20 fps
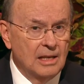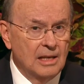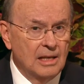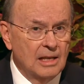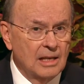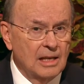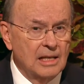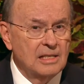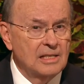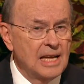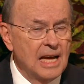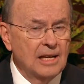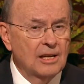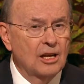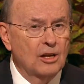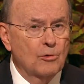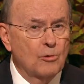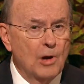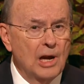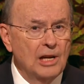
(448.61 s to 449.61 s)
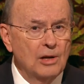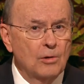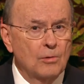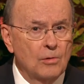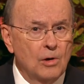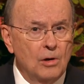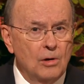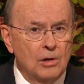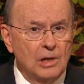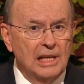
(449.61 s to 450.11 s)
can take a greater
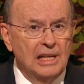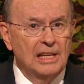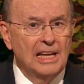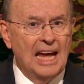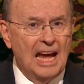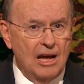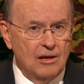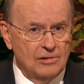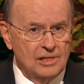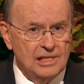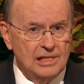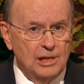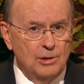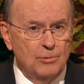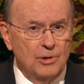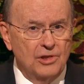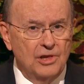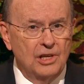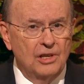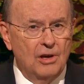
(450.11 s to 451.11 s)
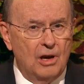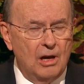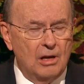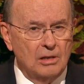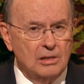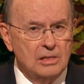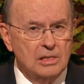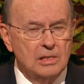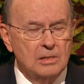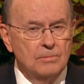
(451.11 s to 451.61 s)
role in counseling with
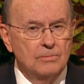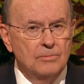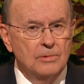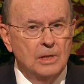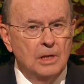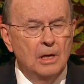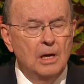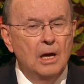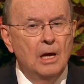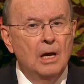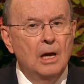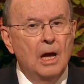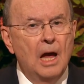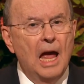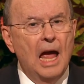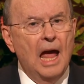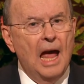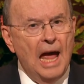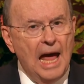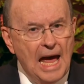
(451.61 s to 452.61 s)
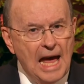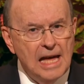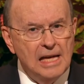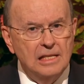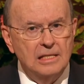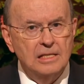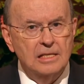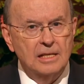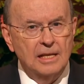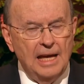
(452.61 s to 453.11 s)
adults,
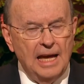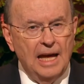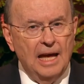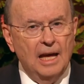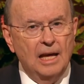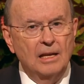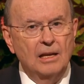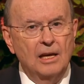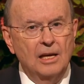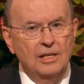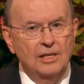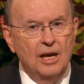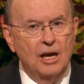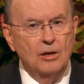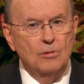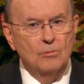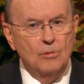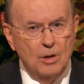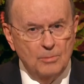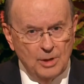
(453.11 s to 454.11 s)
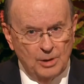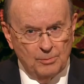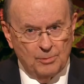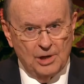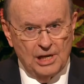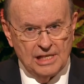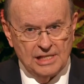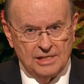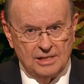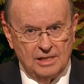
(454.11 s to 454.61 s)
as can a young woman
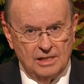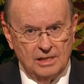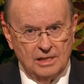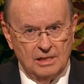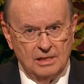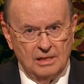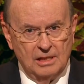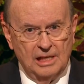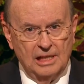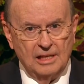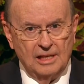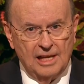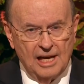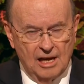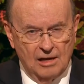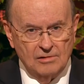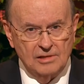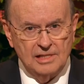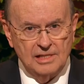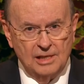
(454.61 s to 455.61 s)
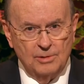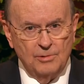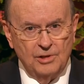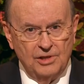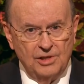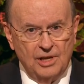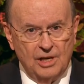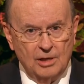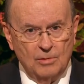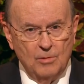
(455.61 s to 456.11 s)
president in counseling with
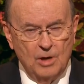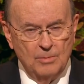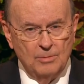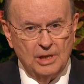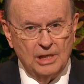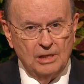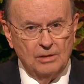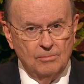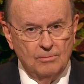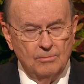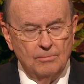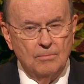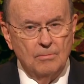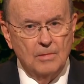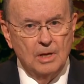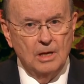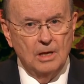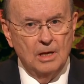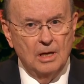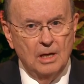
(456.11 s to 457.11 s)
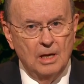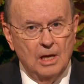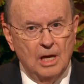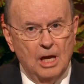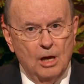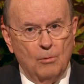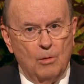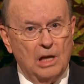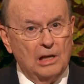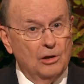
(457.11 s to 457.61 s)
young women.
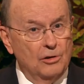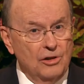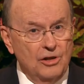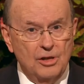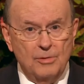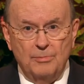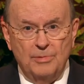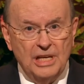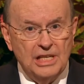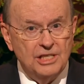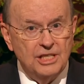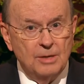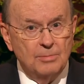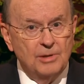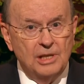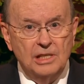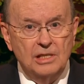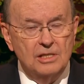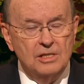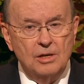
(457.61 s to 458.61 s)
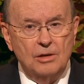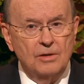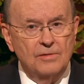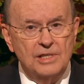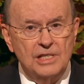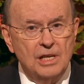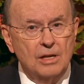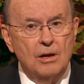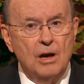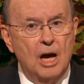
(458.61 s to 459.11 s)
While only the bishop can serve
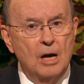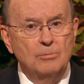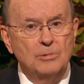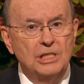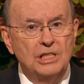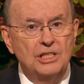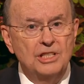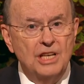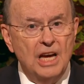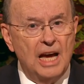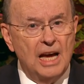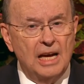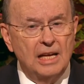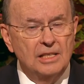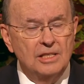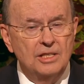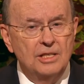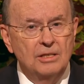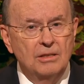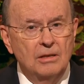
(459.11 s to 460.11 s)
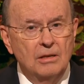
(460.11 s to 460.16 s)
as a common judge,